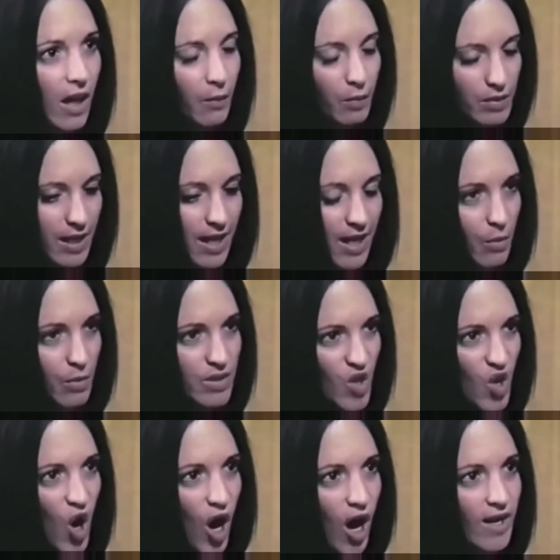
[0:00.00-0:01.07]
It was like I was
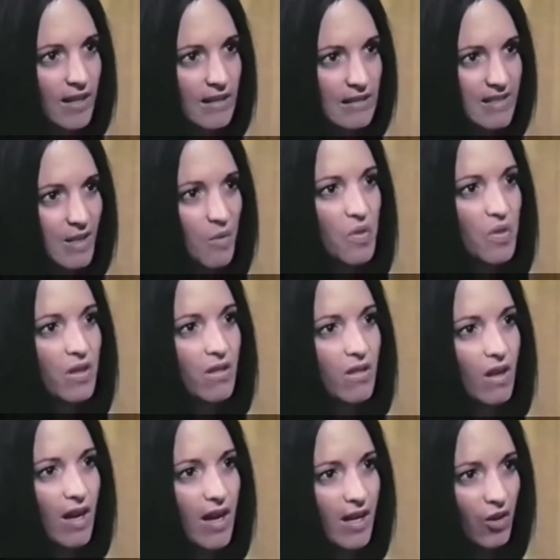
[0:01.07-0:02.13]
caught in something
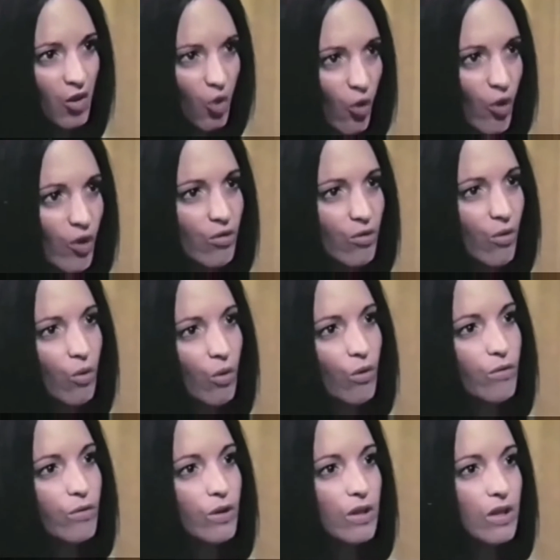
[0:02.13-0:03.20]
that I had no control
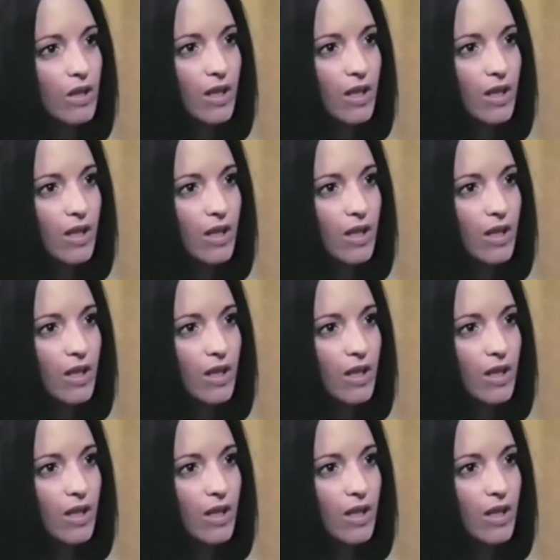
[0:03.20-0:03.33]
over.